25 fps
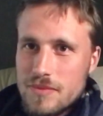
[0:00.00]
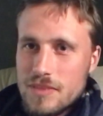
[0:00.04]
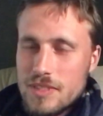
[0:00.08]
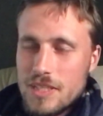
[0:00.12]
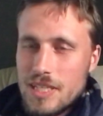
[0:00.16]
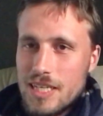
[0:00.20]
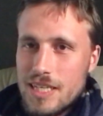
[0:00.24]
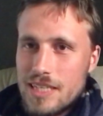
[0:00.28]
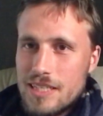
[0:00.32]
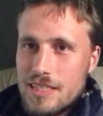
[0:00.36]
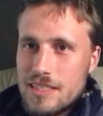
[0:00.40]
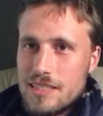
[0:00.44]

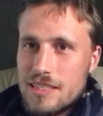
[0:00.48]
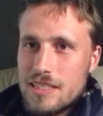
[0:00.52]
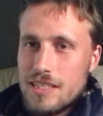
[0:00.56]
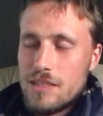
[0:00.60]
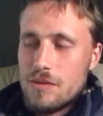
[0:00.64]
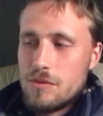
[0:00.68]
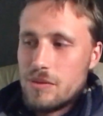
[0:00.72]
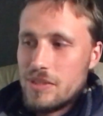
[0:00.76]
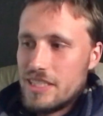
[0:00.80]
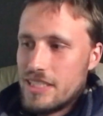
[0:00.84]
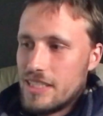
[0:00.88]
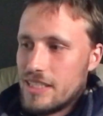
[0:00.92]
and that
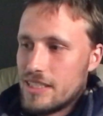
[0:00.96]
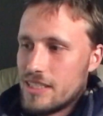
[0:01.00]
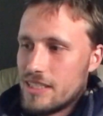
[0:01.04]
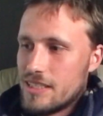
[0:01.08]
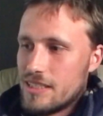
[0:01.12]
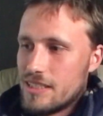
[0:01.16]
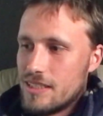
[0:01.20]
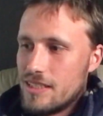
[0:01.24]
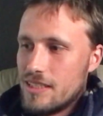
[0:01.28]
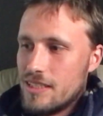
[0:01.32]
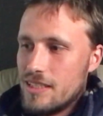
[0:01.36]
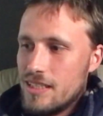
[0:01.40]
way I
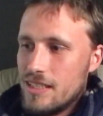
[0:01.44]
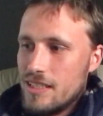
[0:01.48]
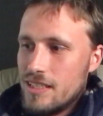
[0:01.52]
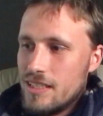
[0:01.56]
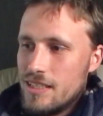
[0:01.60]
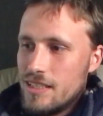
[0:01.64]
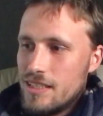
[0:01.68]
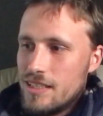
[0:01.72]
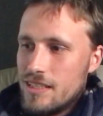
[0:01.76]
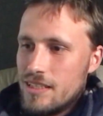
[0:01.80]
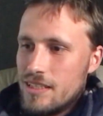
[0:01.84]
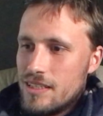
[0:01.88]
can
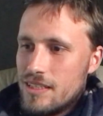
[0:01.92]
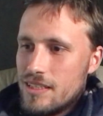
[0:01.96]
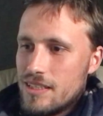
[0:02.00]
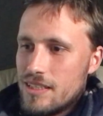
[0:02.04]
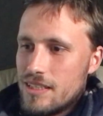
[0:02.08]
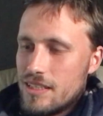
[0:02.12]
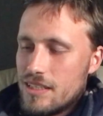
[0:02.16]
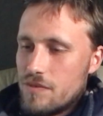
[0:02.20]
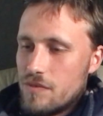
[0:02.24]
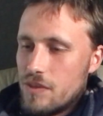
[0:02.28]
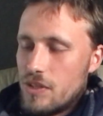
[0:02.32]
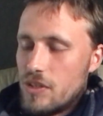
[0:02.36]

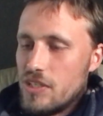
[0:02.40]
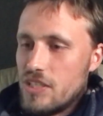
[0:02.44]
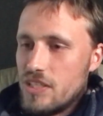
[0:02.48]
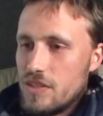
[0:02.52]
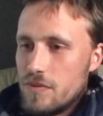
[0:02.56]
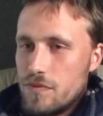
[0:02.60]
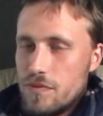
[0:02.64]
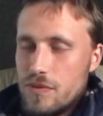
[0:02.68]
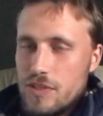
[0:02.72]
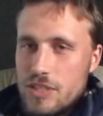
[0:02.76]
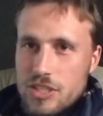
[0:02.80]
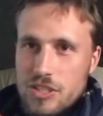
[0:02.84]
get a very
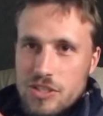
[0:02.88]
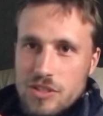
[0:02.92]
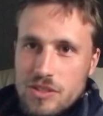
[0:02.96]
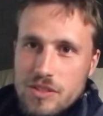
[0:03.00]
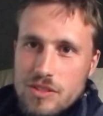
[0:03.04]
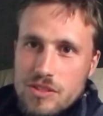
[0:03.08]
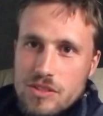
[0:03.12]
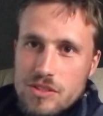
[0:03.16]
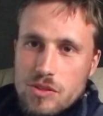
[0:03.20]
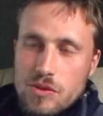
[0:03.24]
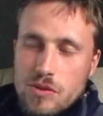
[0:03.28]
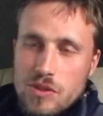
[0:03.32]

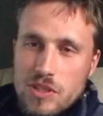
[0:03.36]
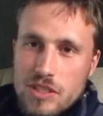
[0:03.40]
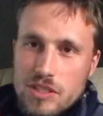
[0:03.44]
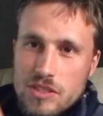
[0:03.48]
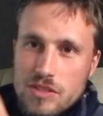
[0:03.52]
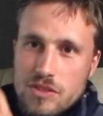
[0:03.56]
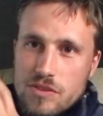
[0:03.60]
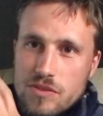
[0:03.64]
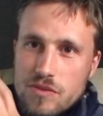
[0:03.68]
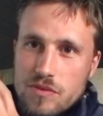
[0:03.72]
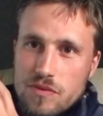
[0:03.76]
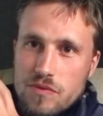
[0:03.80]
efficient,
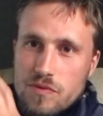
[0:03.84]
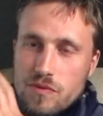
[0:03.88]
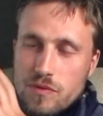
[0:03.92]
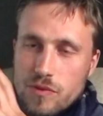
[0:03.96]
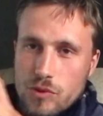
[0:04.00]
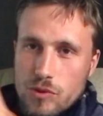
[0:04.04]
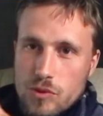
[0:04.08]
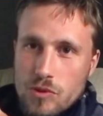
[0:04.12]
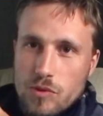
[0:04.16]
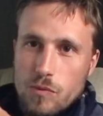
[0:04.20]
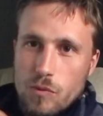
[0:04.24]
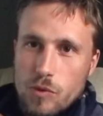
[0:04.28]
quite
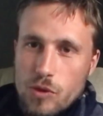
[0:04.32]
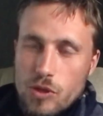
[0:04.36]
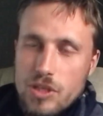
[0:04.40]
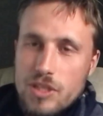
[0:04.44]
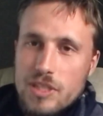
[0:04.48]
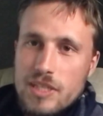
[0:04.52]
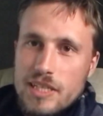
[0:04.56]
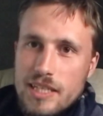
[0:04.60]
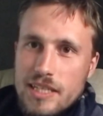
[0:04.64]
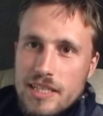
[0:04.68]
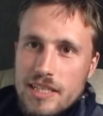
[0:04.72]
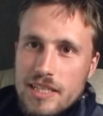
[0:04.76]
full
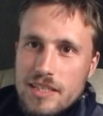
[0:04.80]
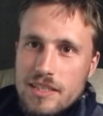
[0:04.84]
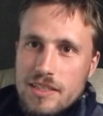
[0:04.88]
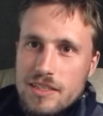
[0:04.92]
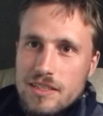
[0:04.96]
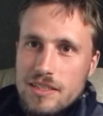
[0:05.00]
workday.